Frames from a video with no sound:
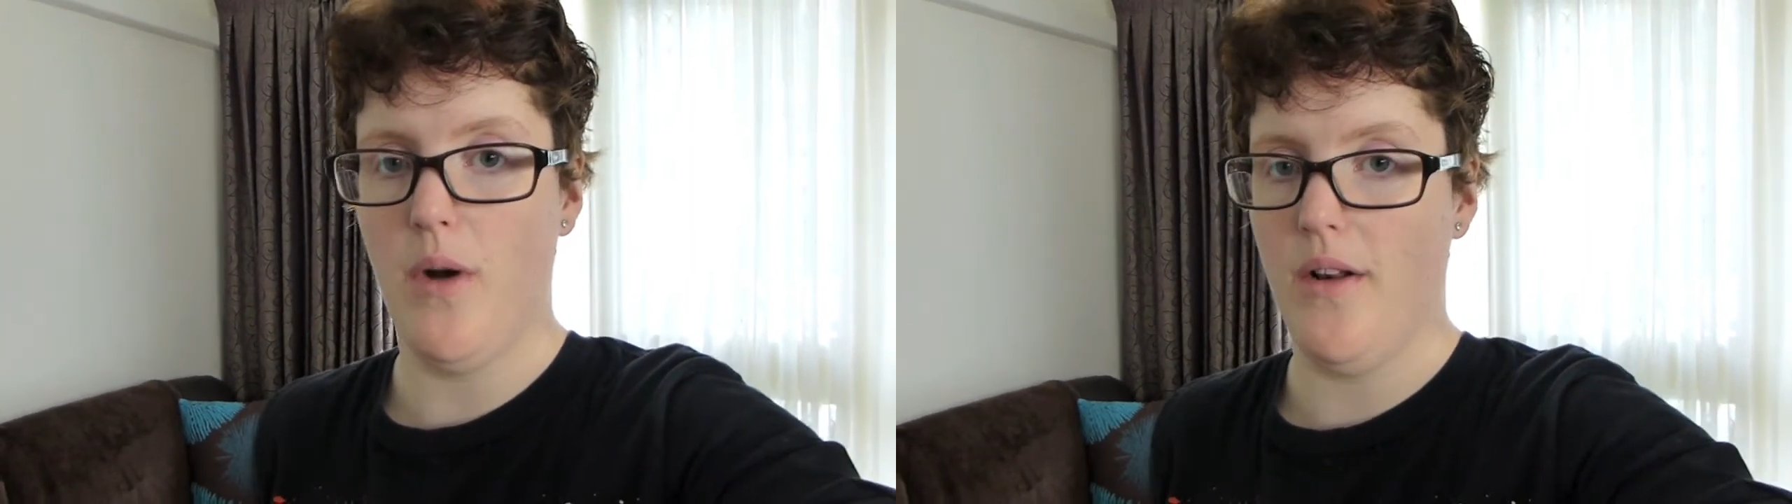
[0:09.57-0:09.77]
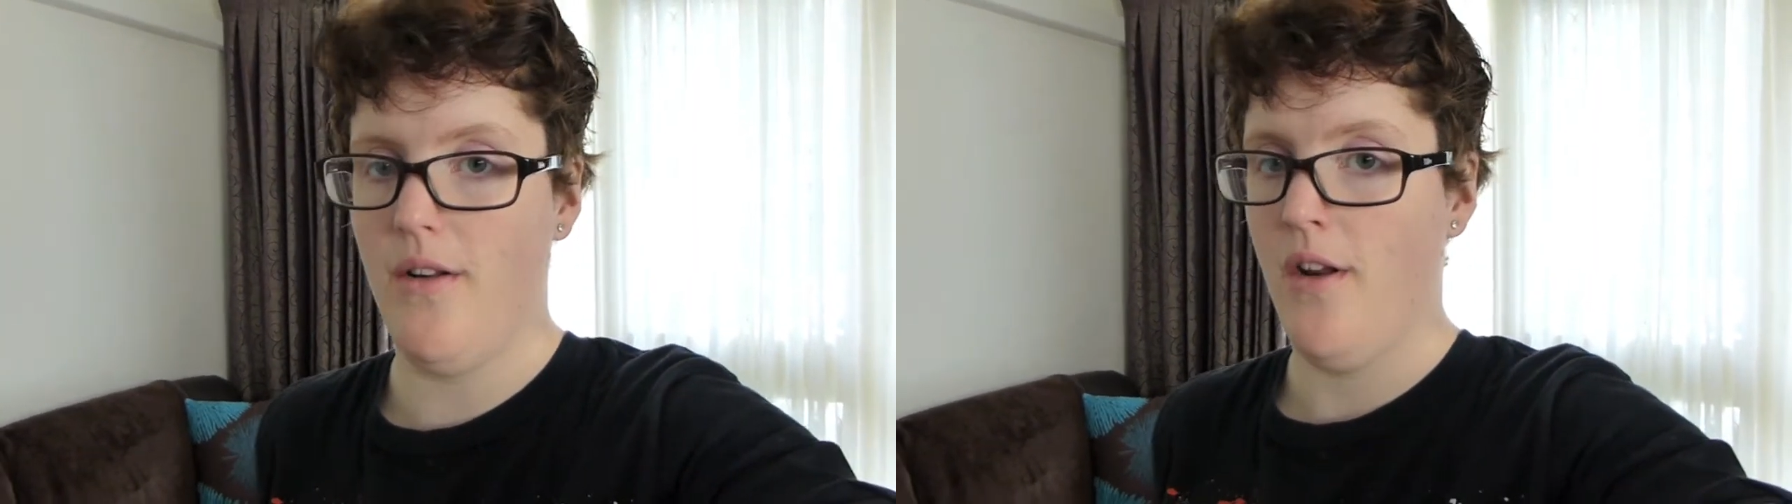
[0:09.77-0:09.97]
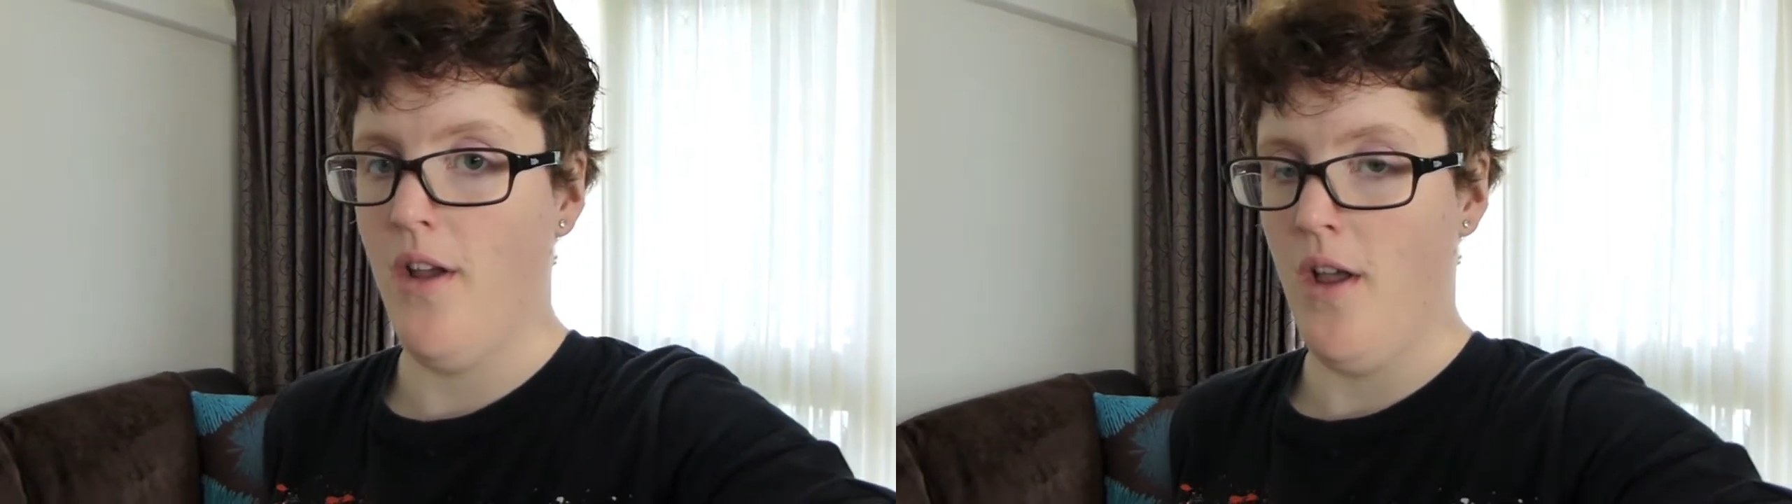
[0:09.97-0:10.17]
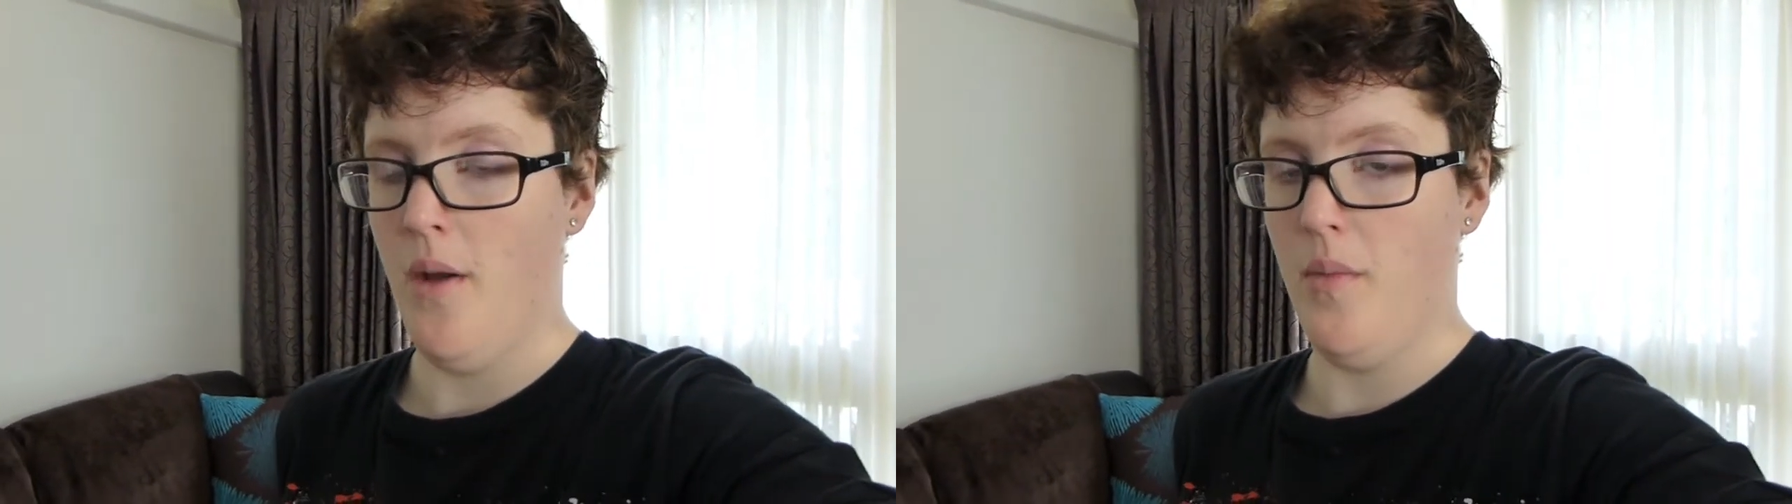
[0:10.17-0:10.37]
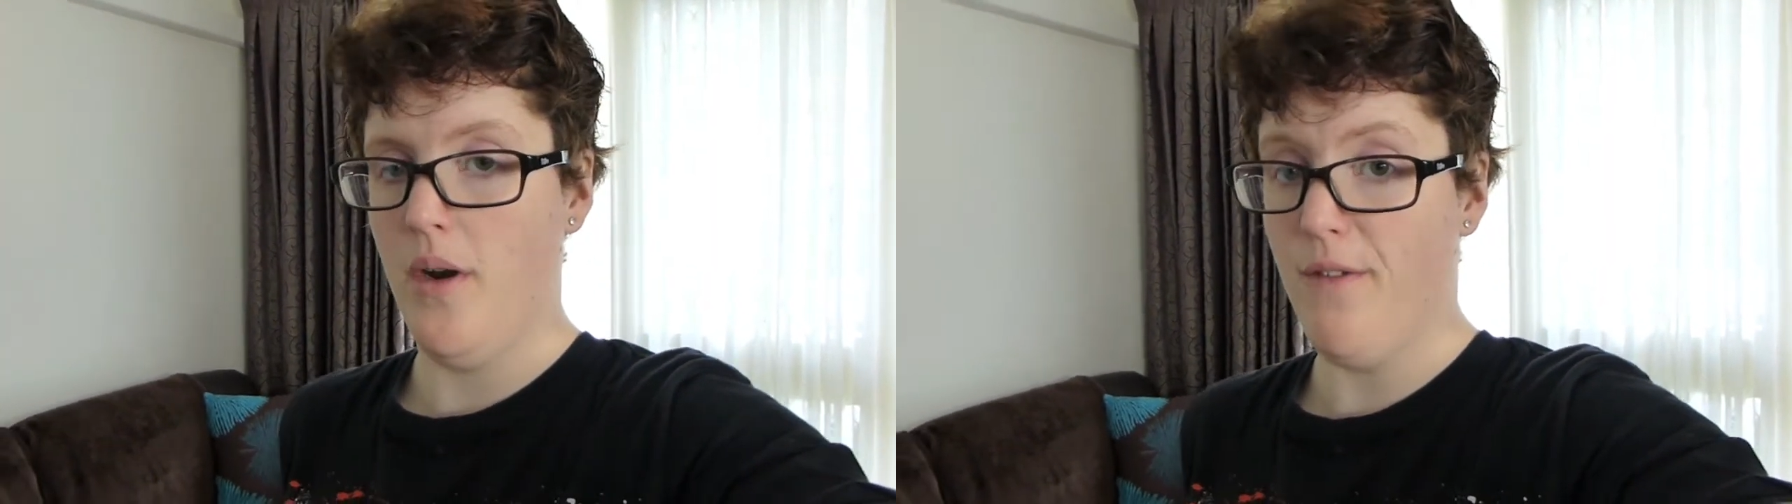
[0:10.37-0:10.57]

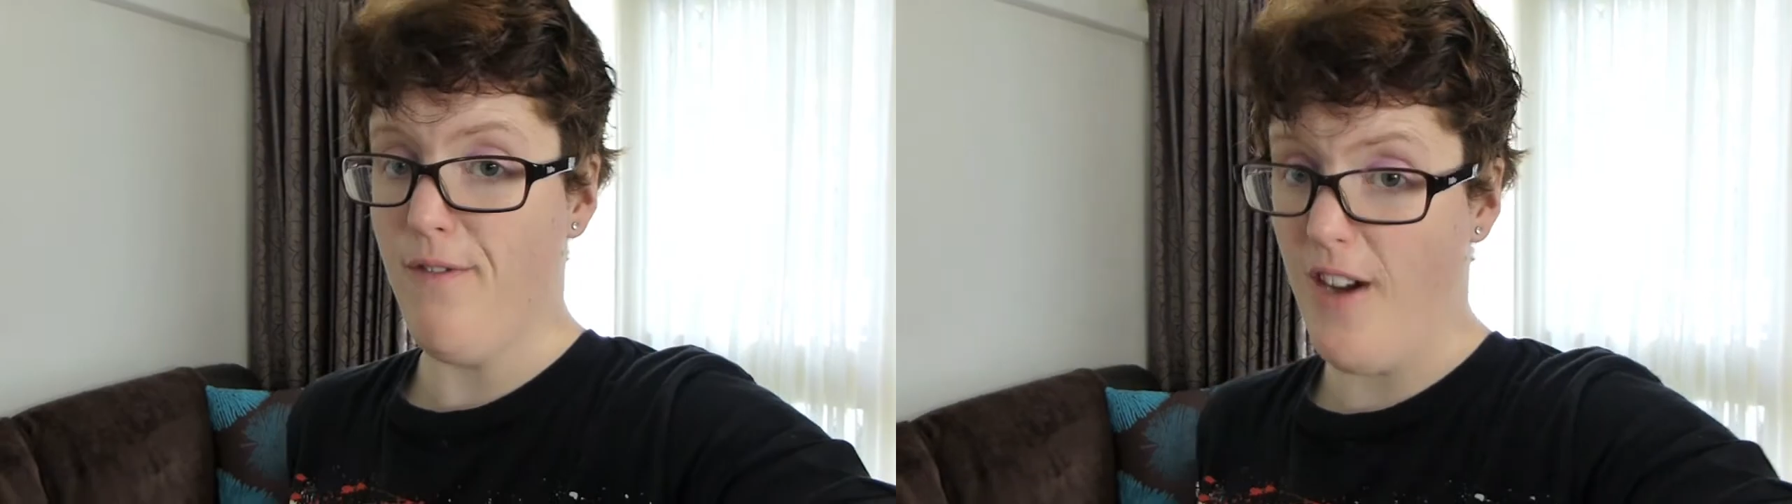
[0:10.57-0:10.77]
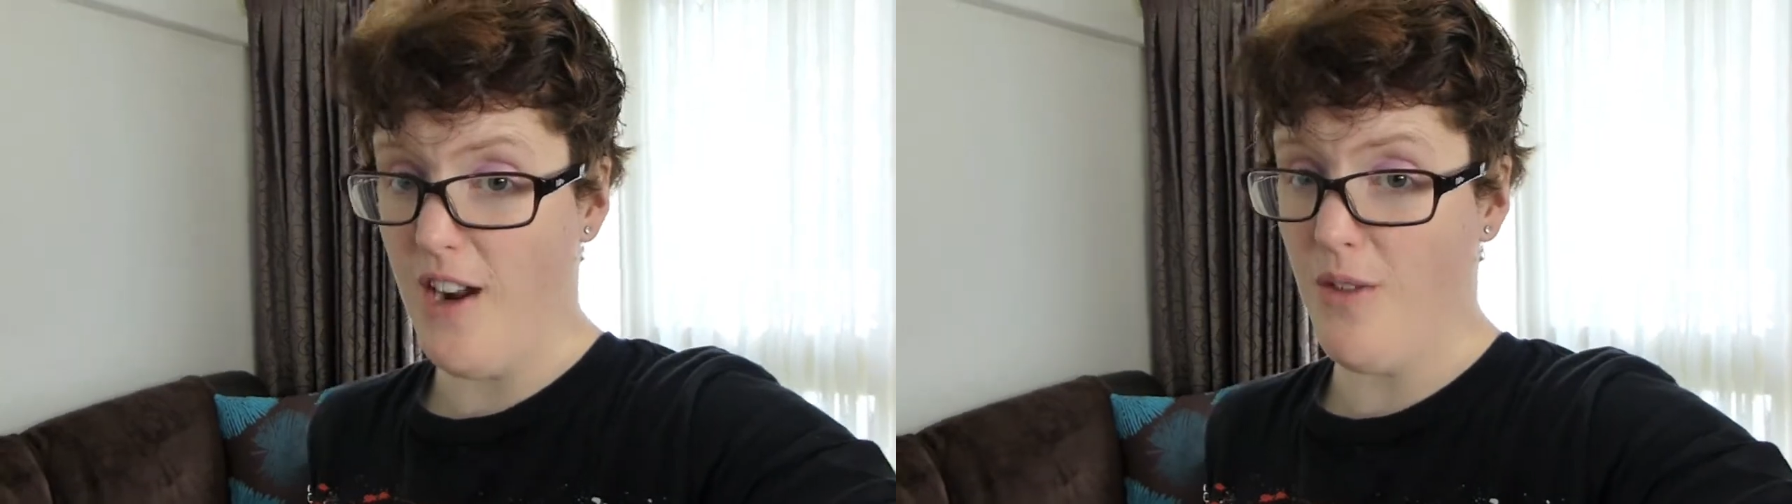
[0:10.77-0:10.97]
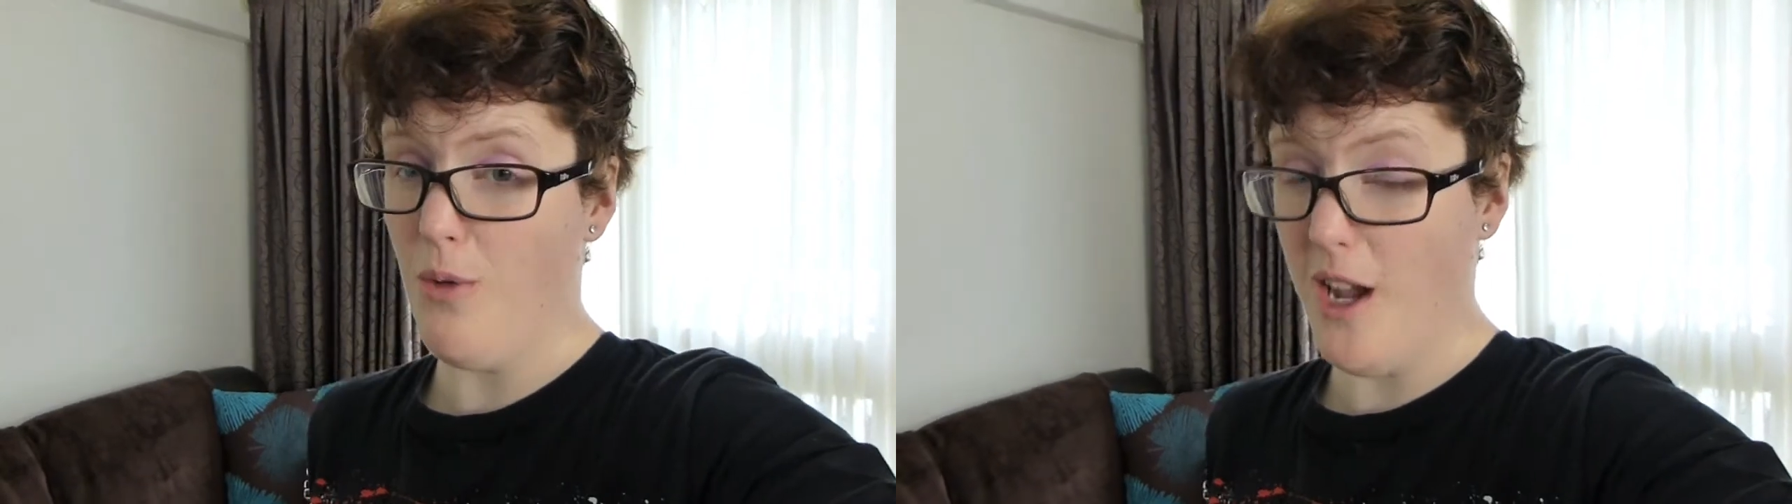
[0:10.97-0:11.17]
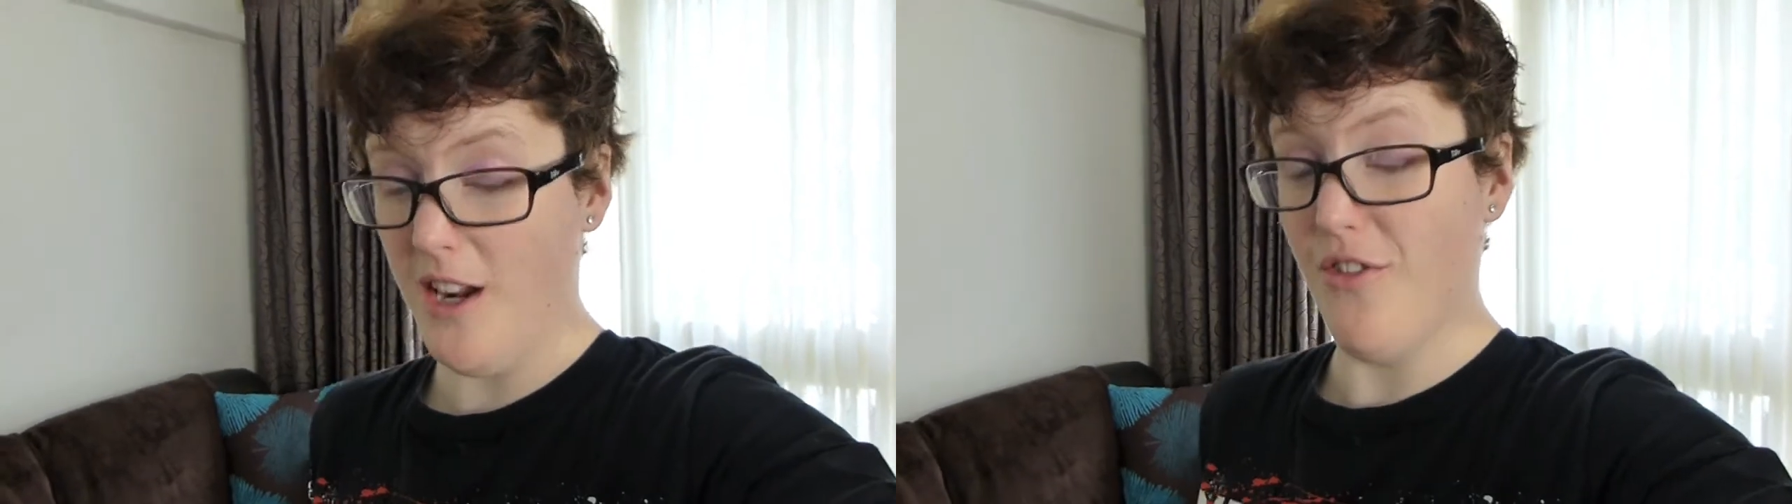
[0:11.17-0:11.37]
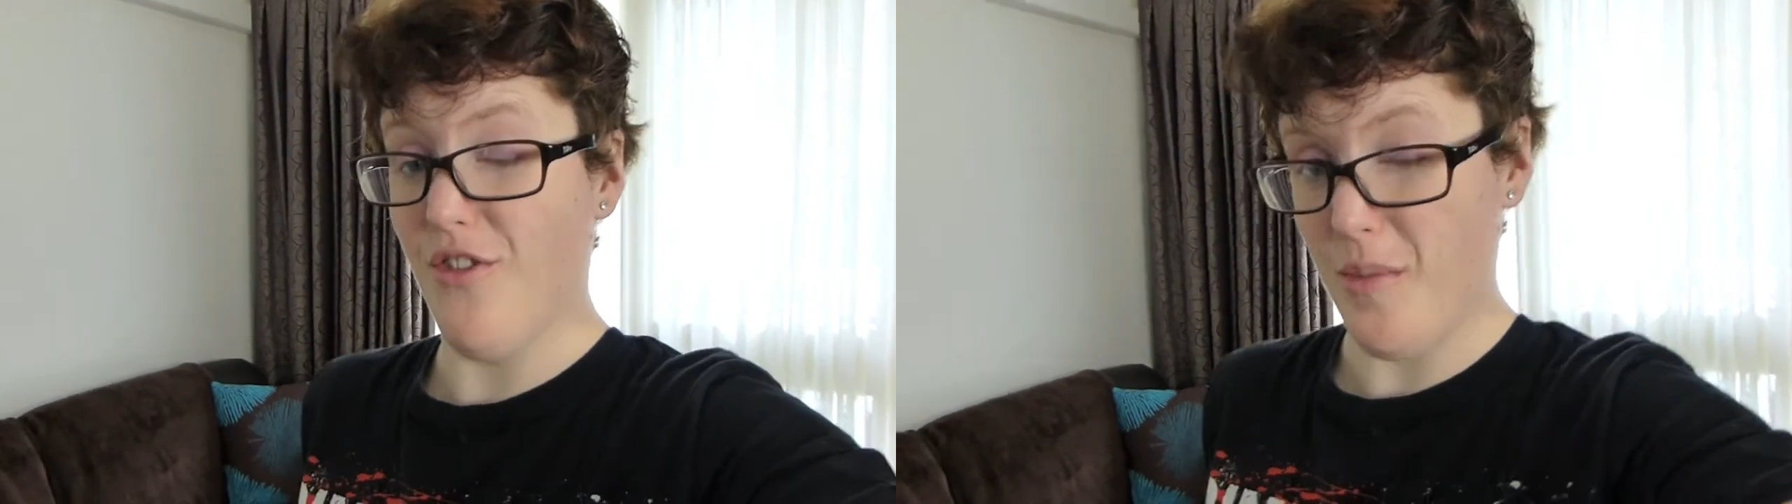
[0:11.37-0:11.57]
fun one for